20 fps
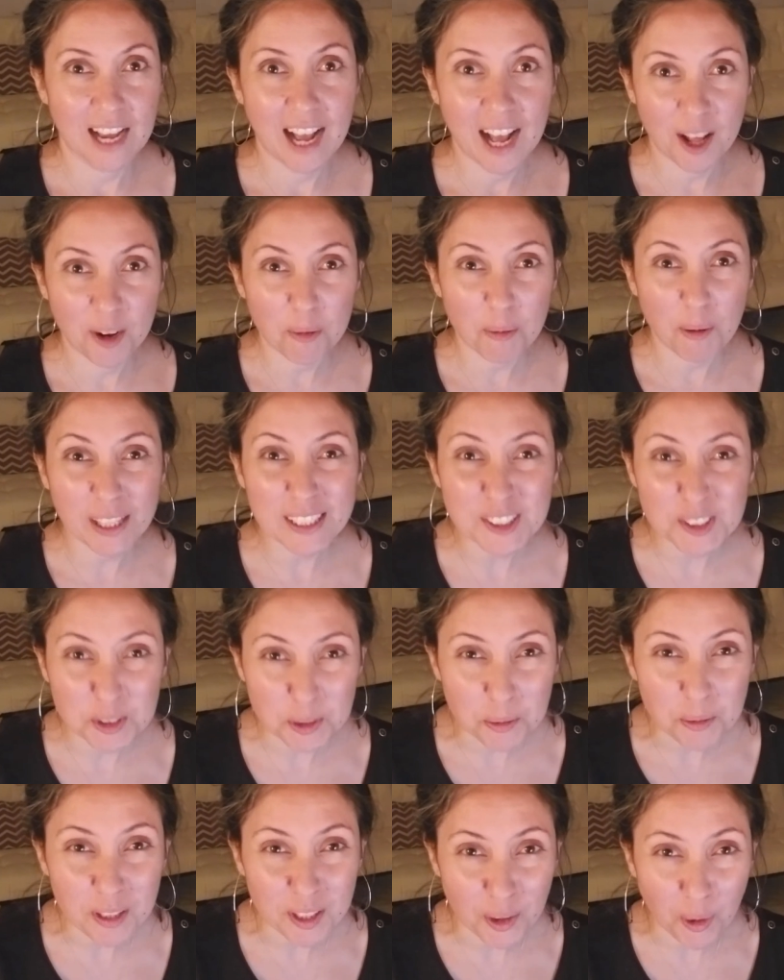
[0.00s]
How do I
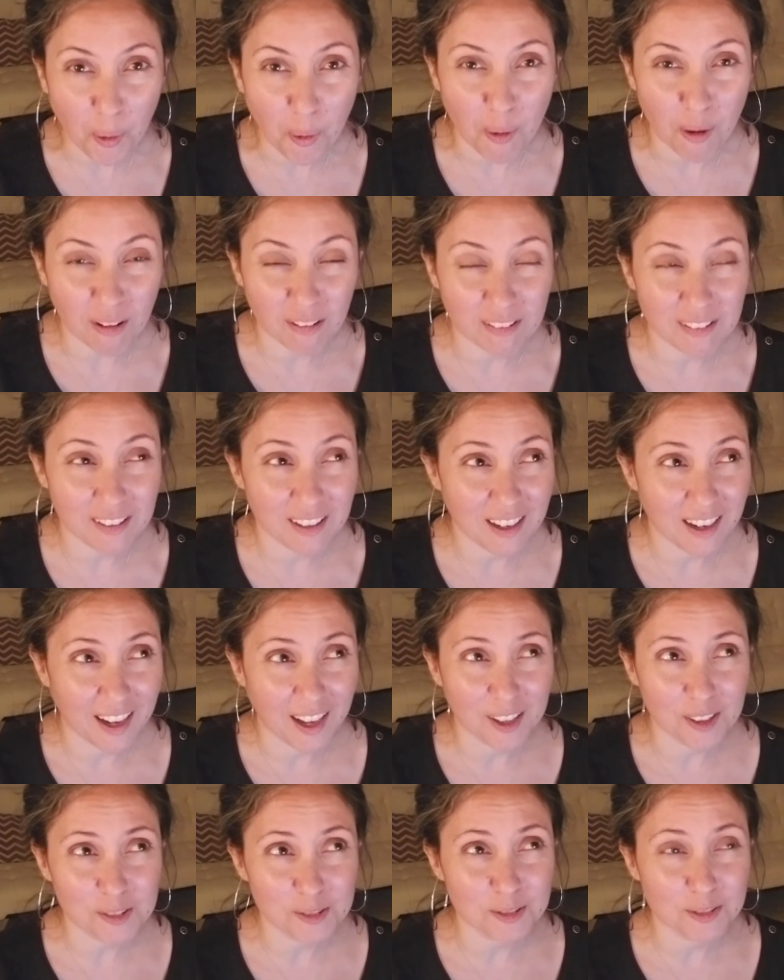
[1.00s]
do it all?
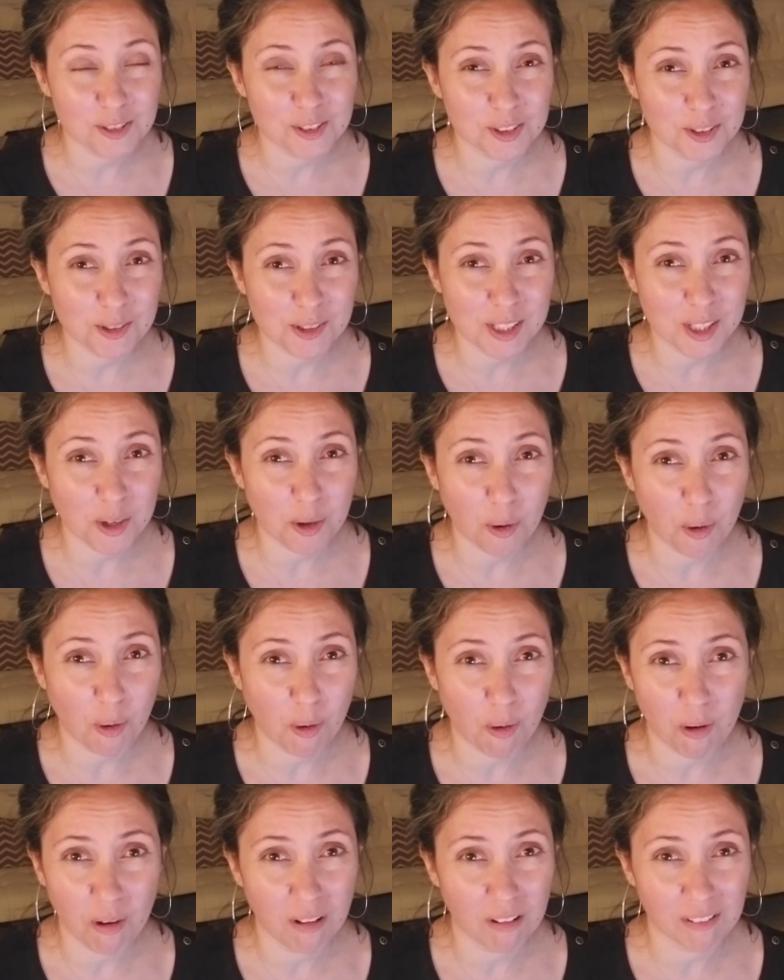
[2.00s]
I don't do it
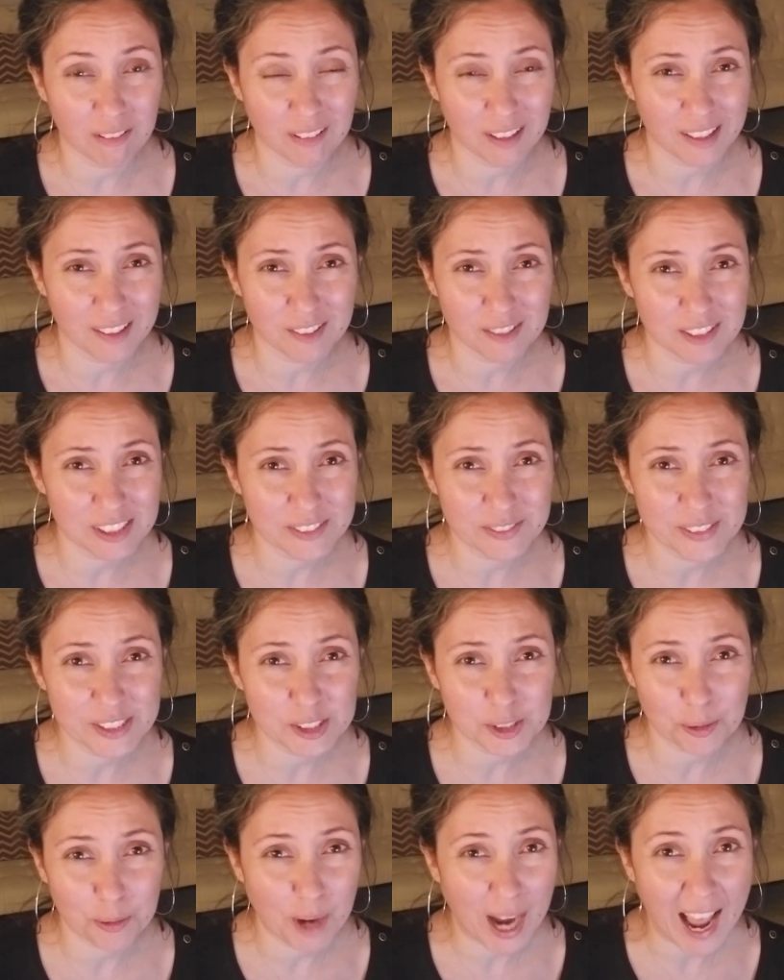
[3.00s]
all. I don't even
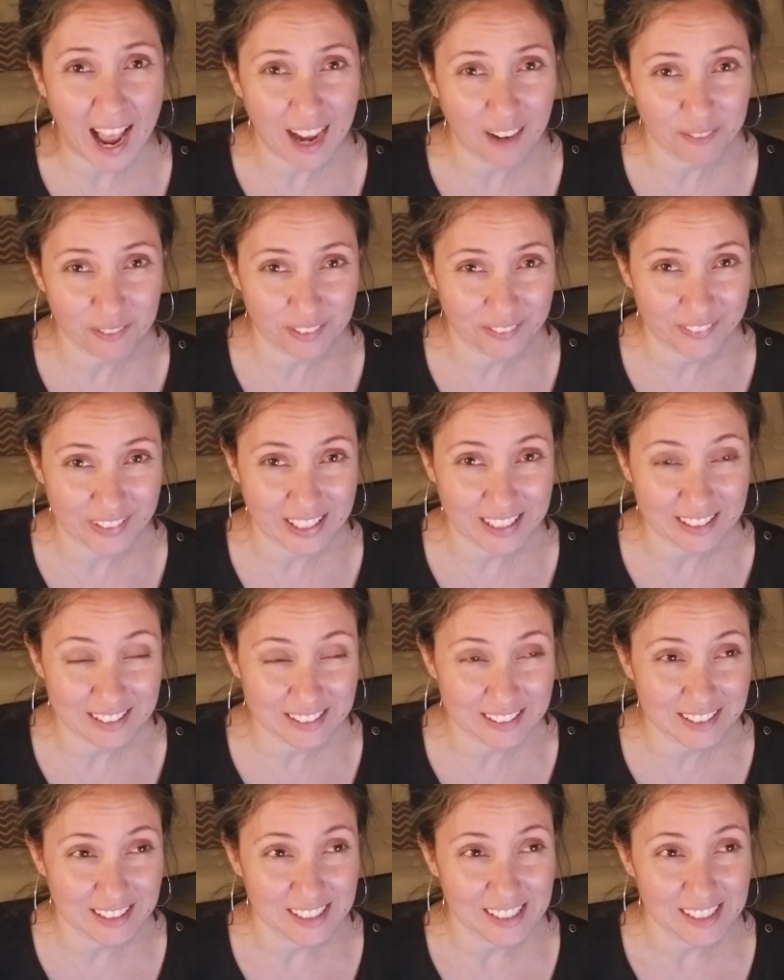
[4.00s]
do half of it.